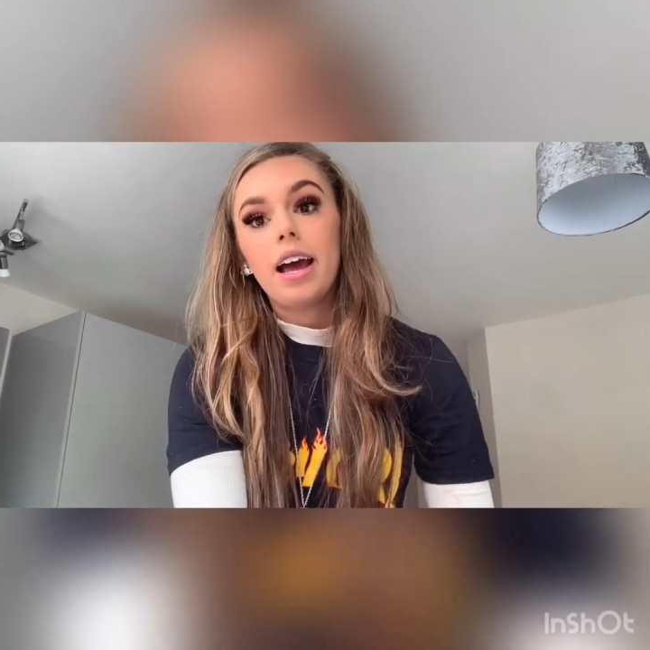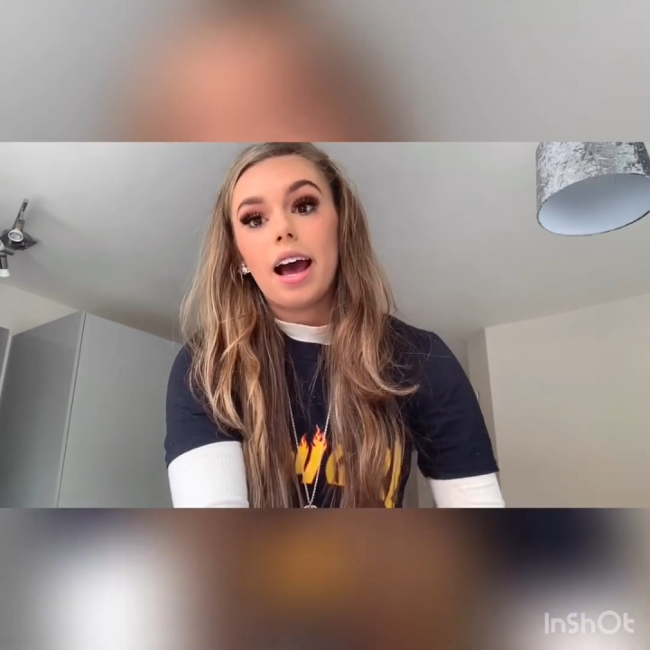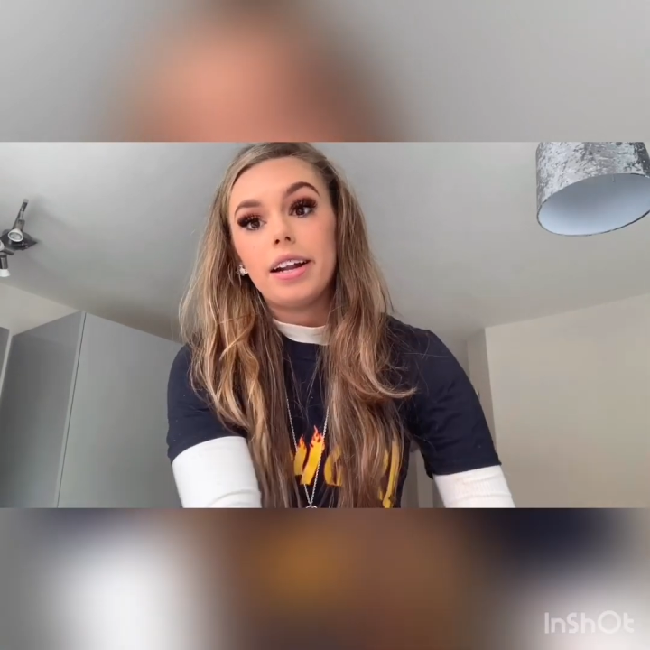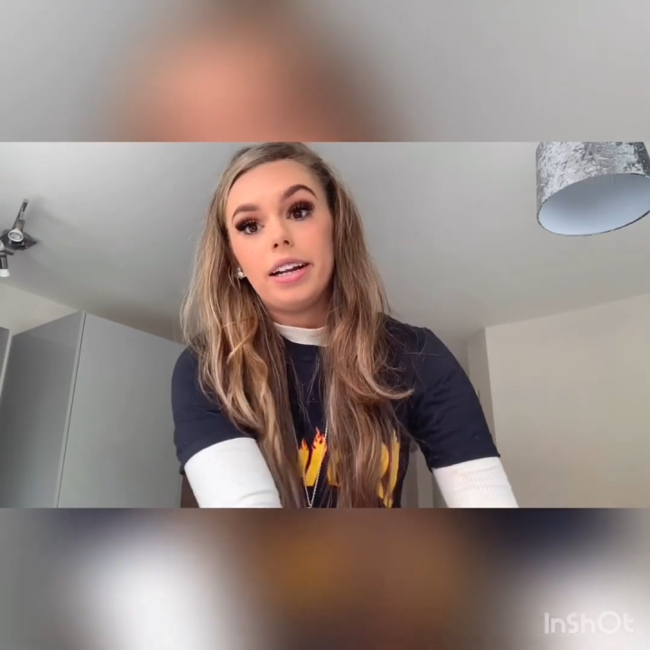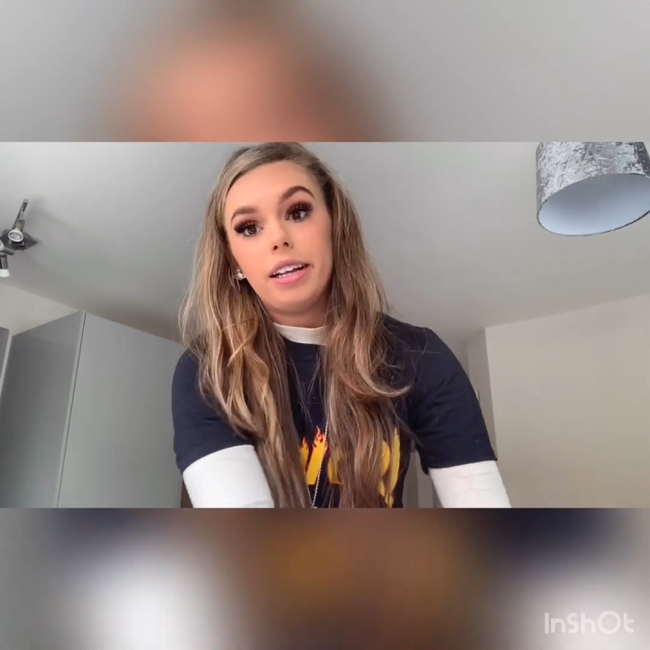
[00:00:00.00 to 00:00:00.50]

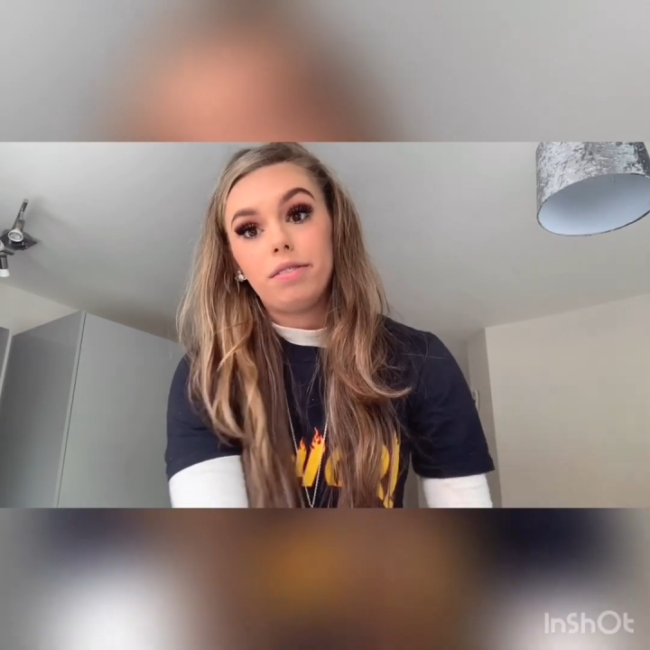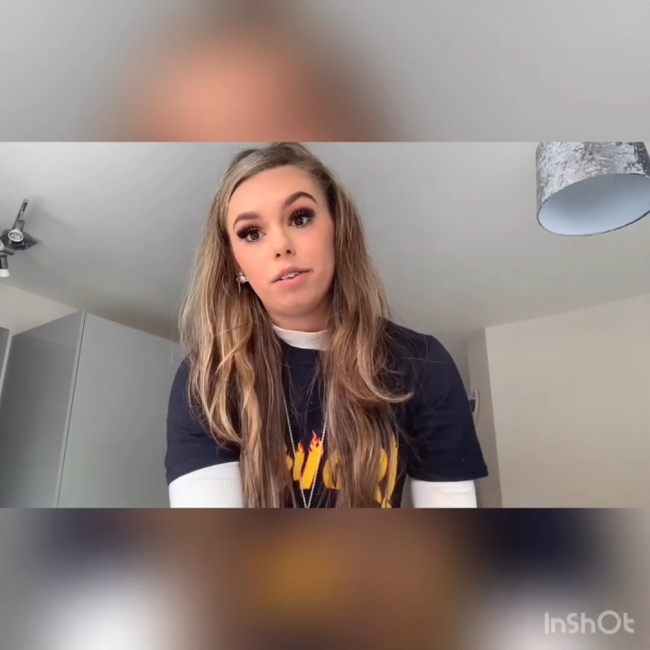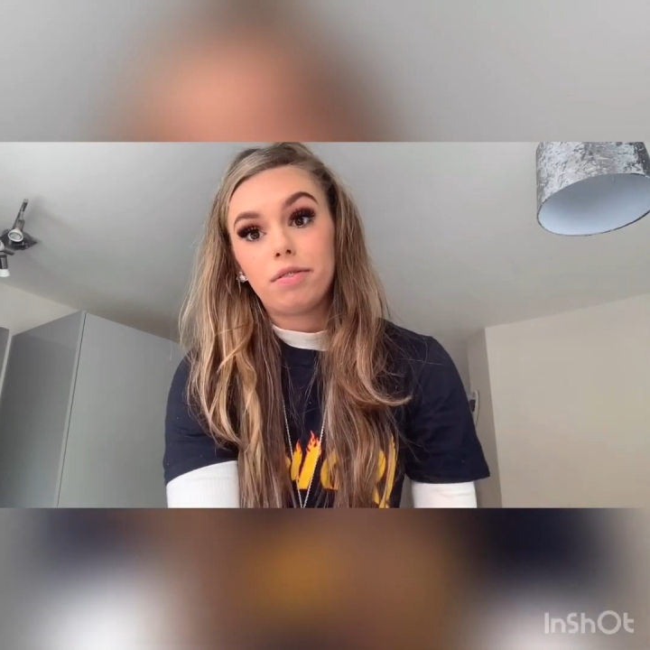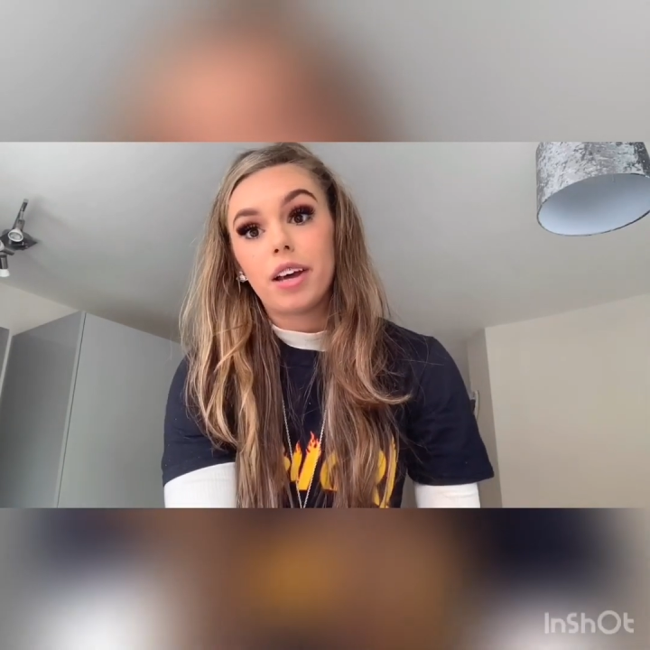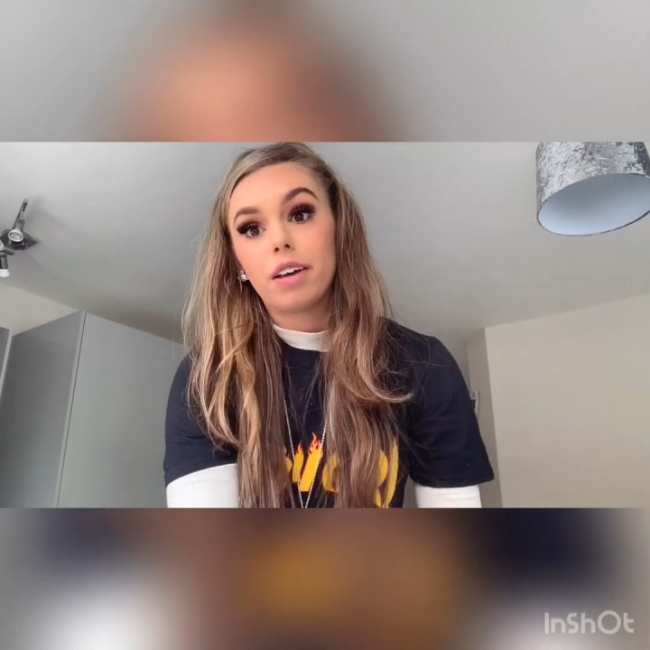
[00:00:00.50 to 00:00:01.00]
And then if you
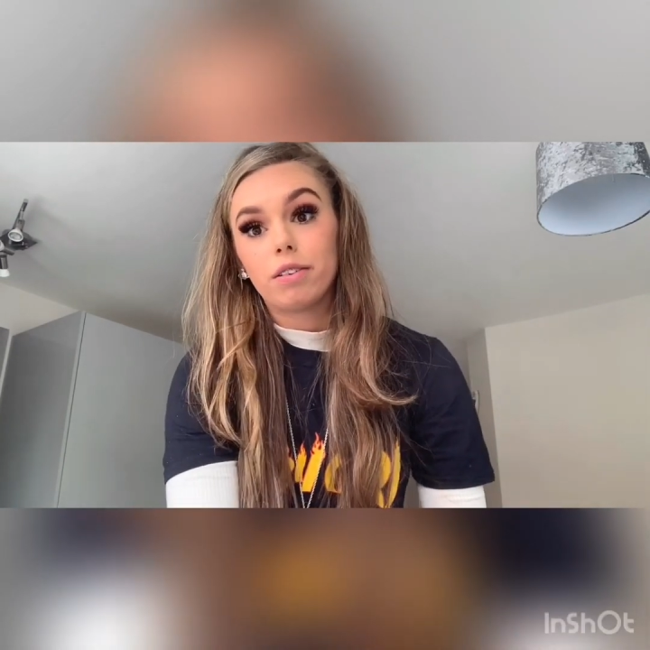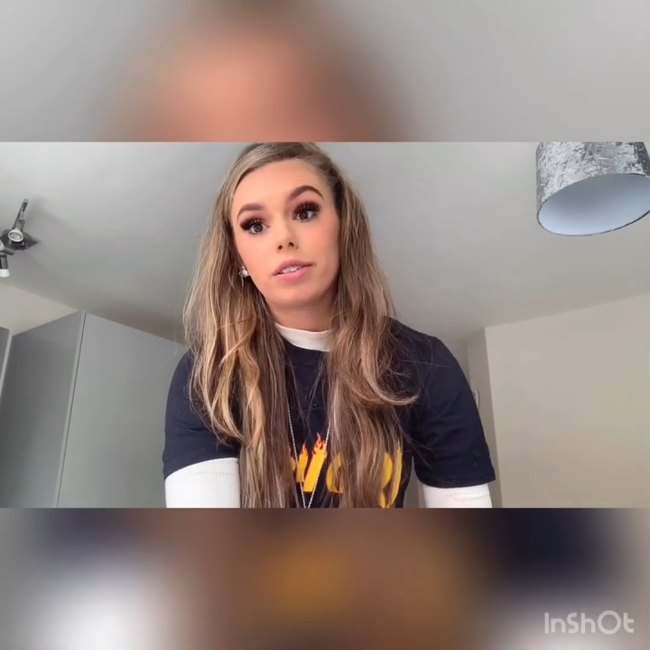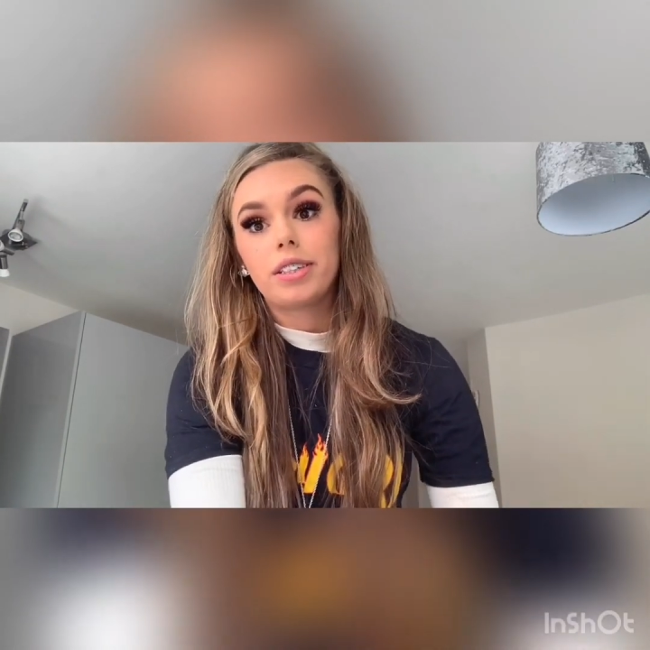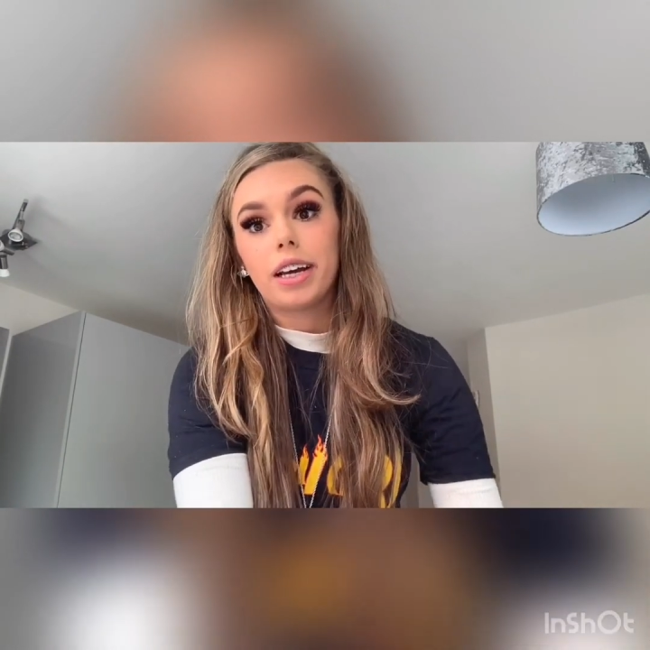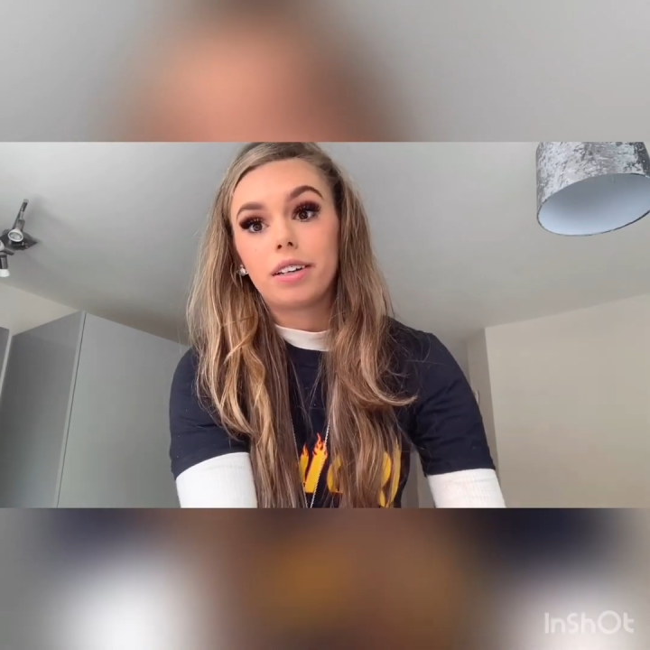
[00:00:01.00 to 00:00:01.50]
fail your
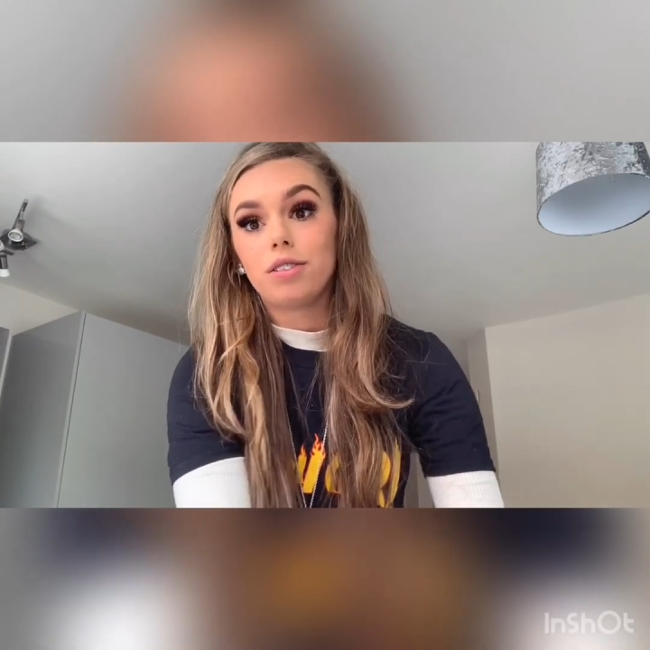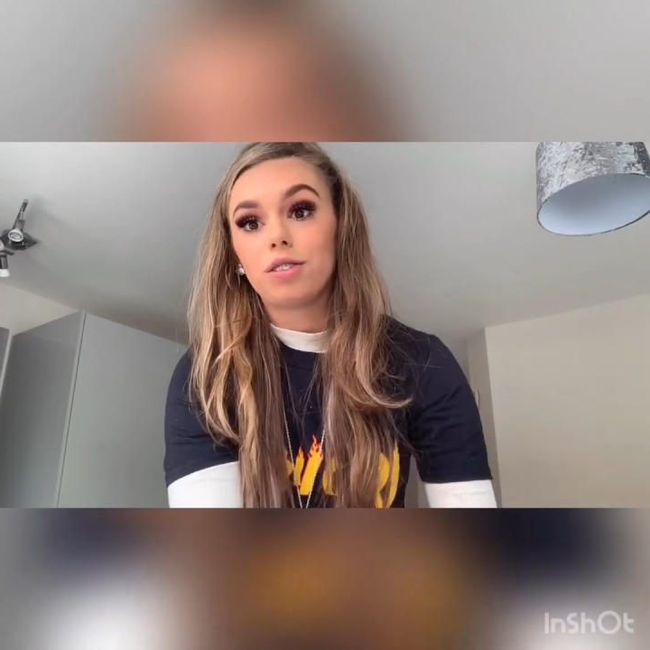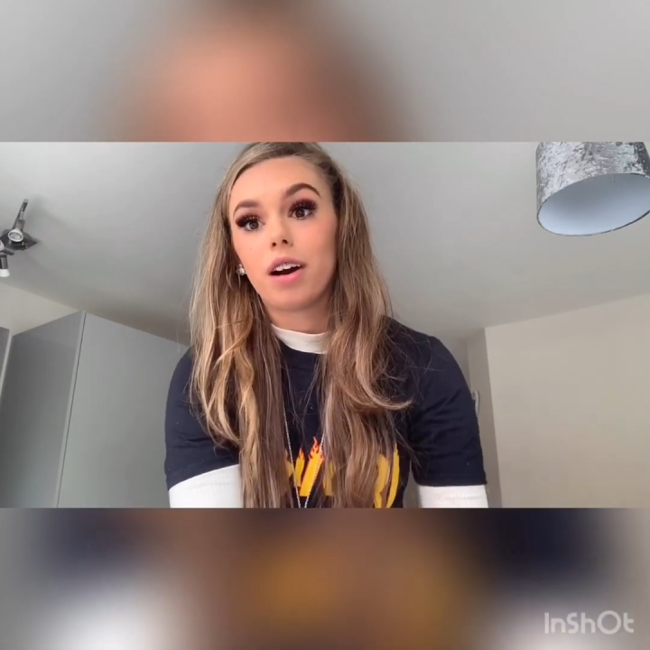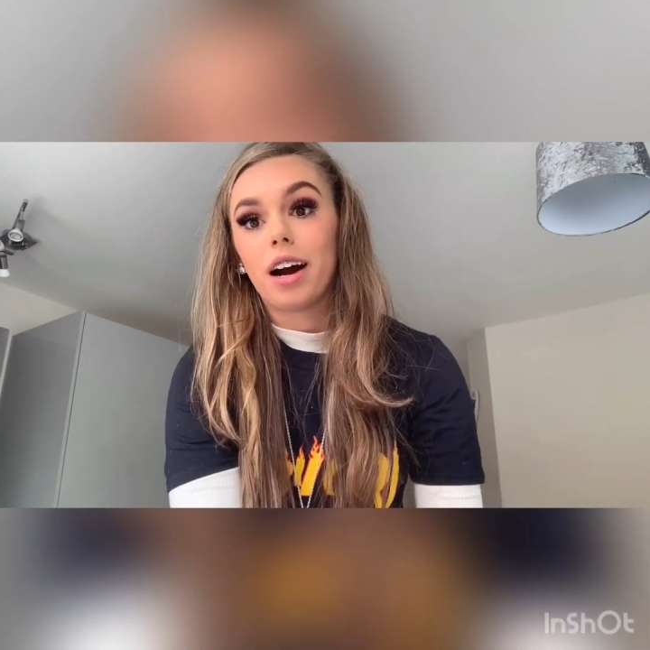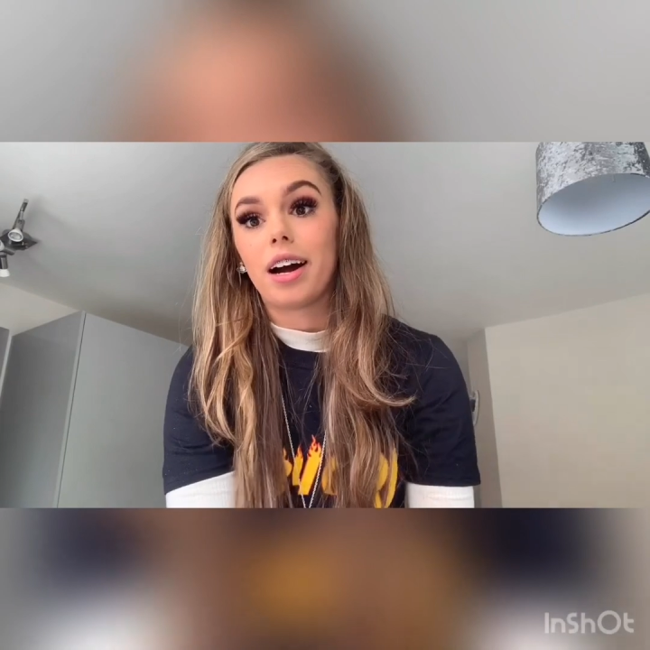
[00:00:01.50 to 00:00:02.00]
second
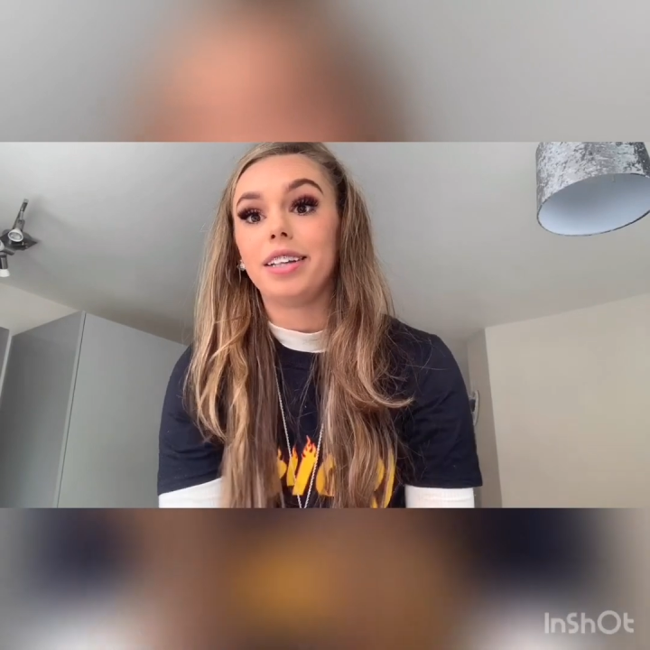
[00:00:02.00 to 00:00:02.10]
try,